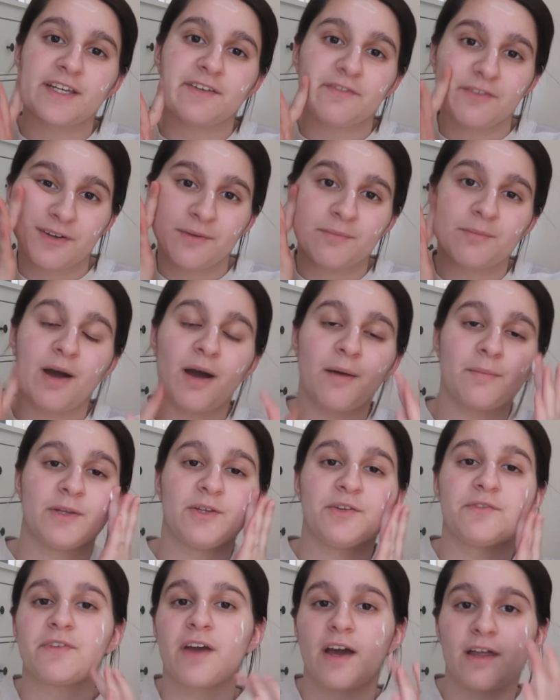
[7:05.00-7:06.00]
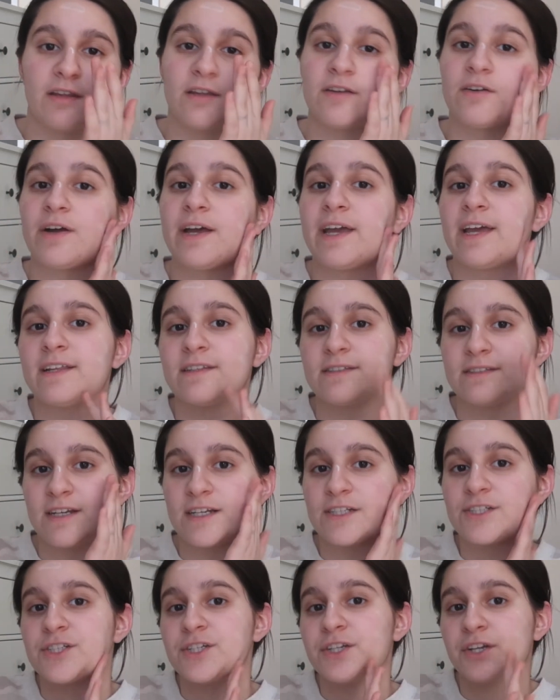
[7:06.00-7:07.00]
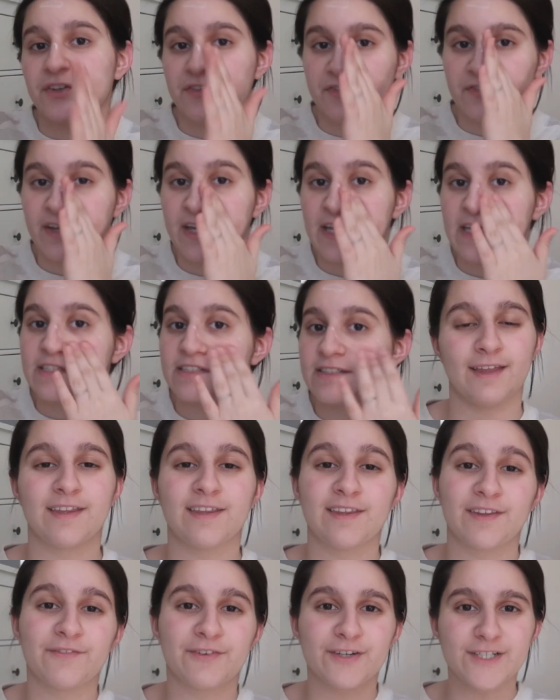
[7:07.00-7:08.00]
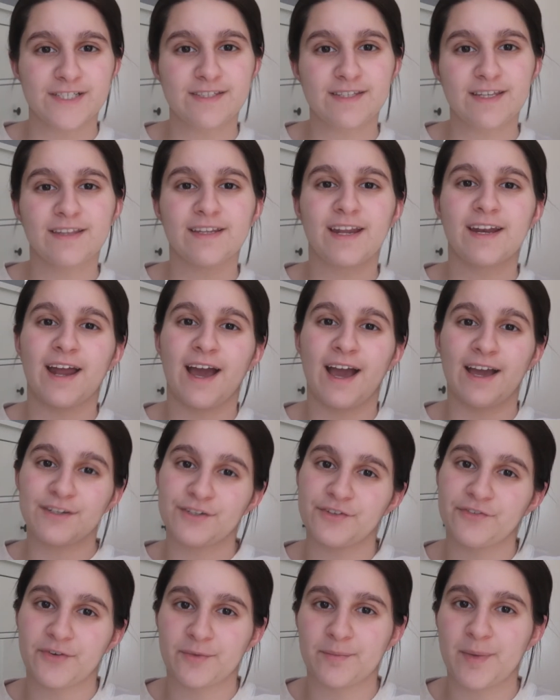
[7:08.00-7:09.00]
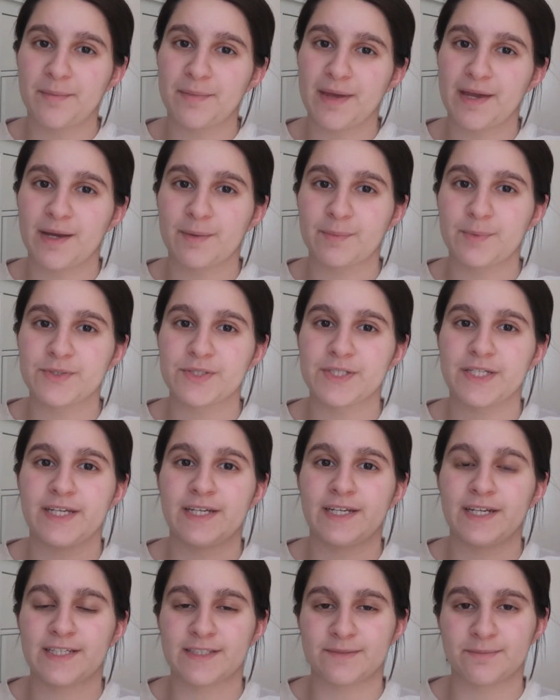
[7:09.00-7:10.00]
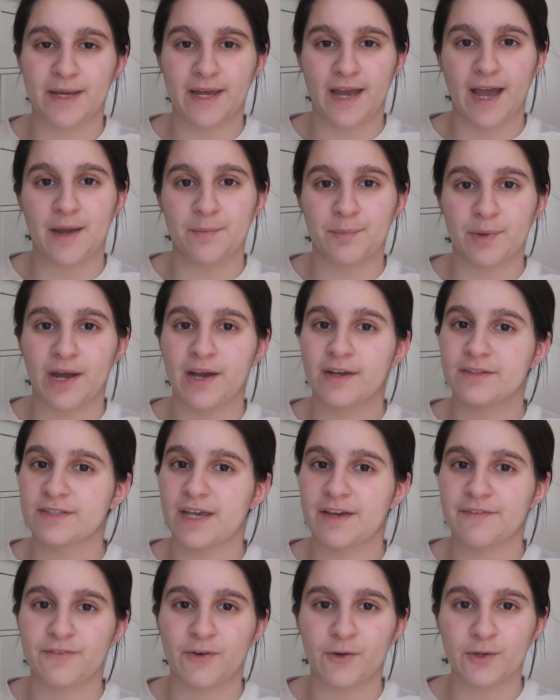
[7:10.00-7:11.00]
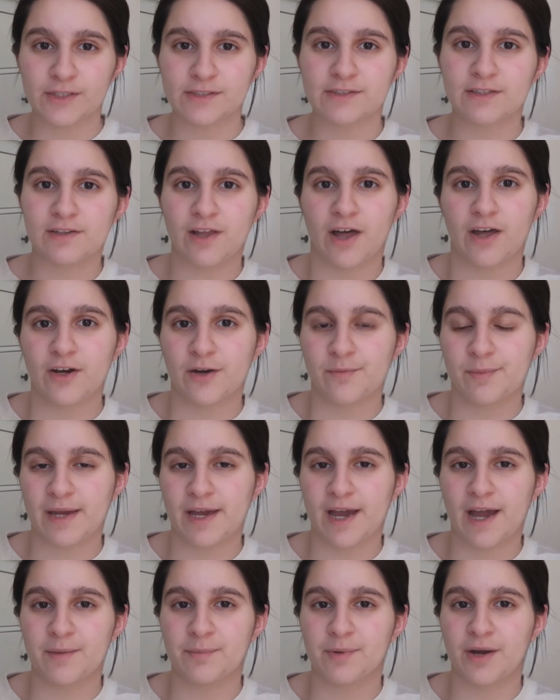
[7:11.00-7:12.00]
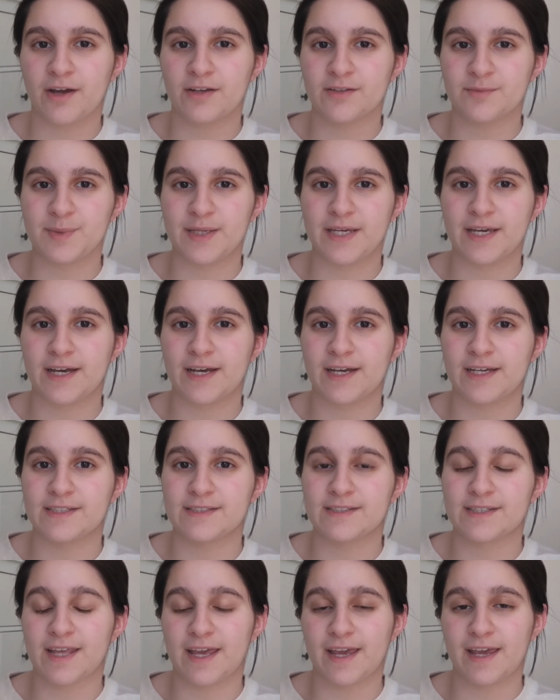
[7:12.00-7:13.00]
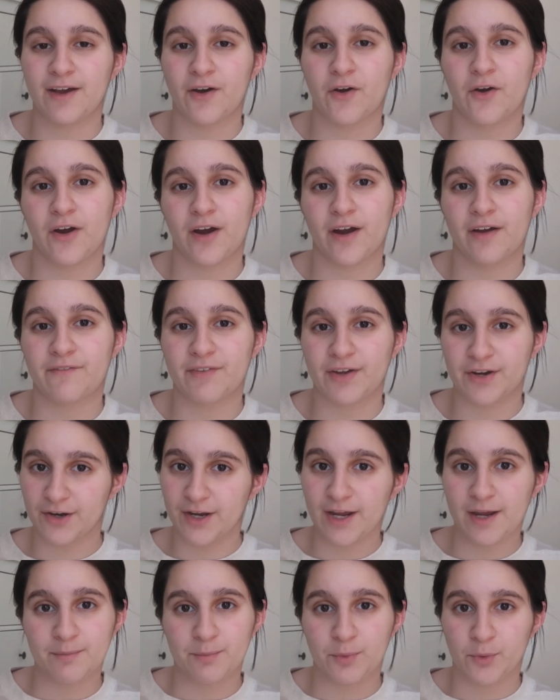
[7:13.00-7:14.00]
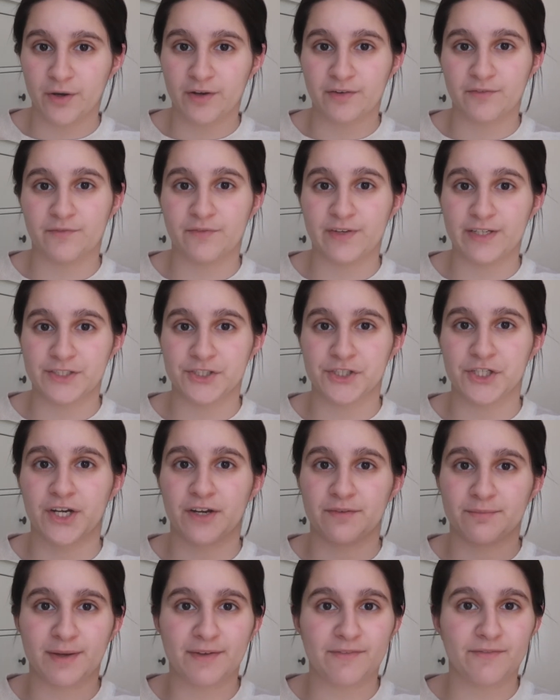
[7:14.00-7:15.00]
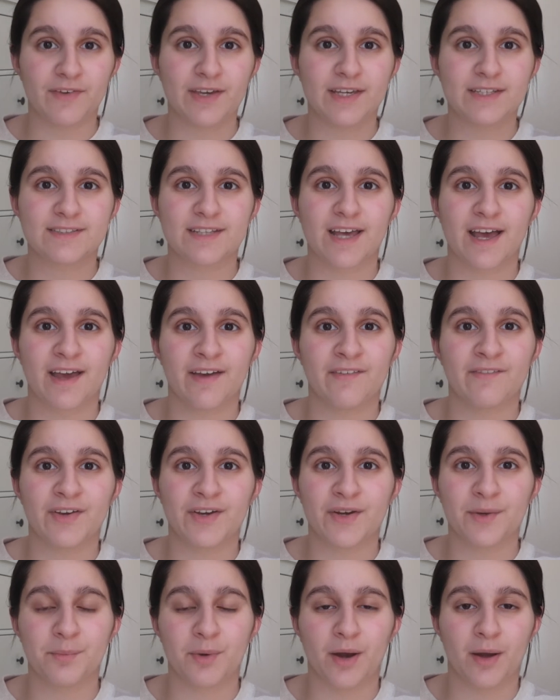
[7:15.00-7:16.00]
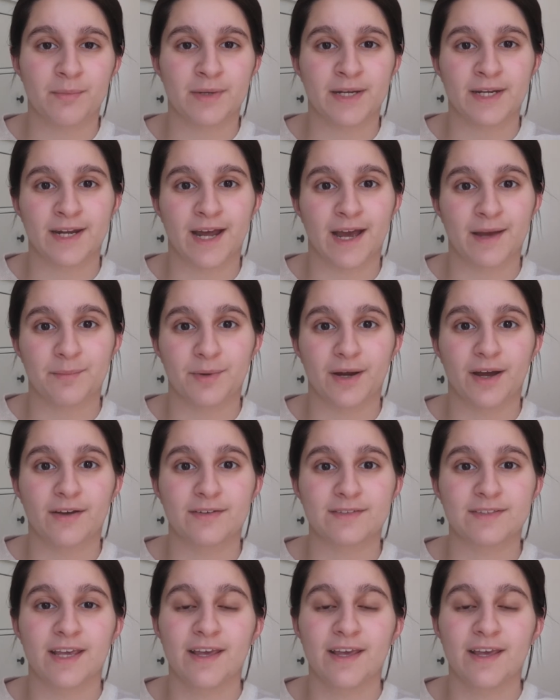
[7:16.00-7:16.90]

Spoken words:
if you're a mom and you've got little hands touching your face. And then the first thing that I do for my makeup routine is my eyebrows. I focus a lot on my eyebrows because they are a very important feature of my face. I have very prominent eyebrows,